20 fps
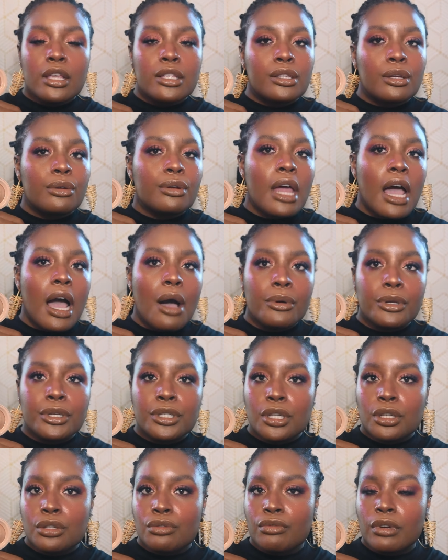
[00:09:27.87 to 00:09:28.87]
so now
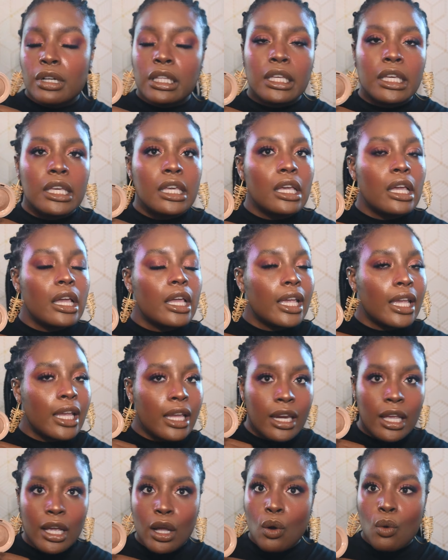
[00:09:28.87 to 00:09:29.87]
it's just really
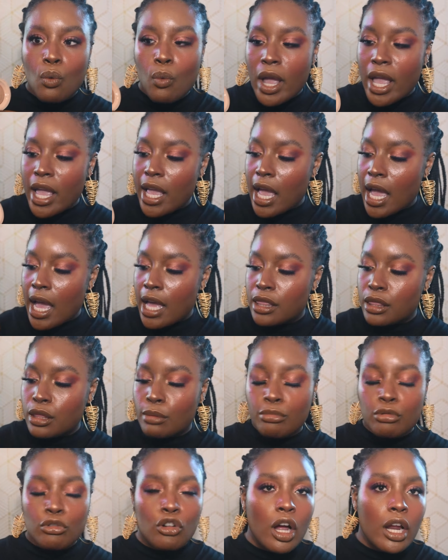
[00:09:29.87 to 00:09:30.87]
eating away at
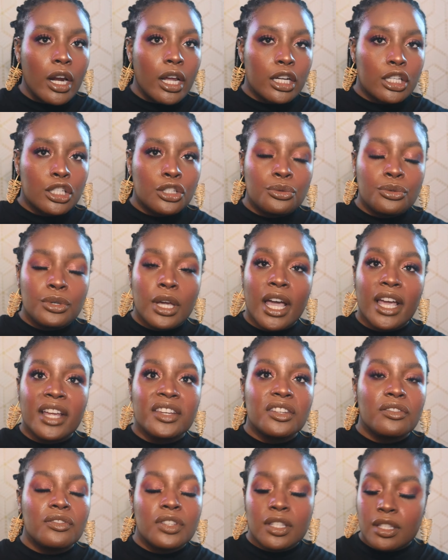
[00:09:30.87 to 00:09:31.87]
the product to
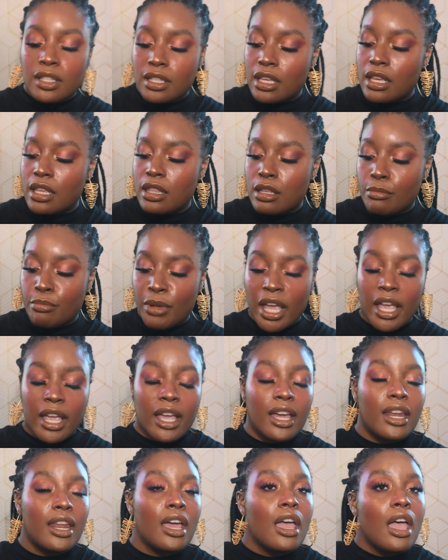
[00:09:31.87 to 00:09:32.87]
kind of see the
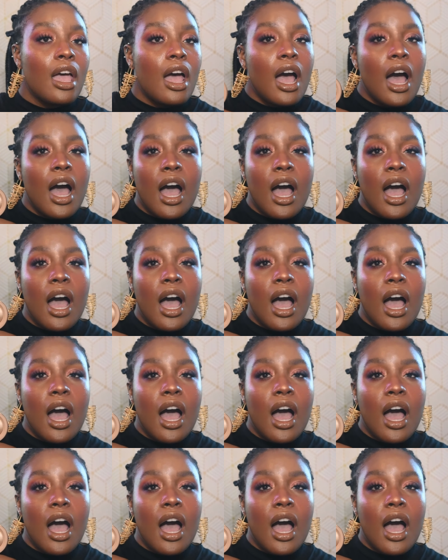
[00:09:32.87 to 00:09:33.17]
pan.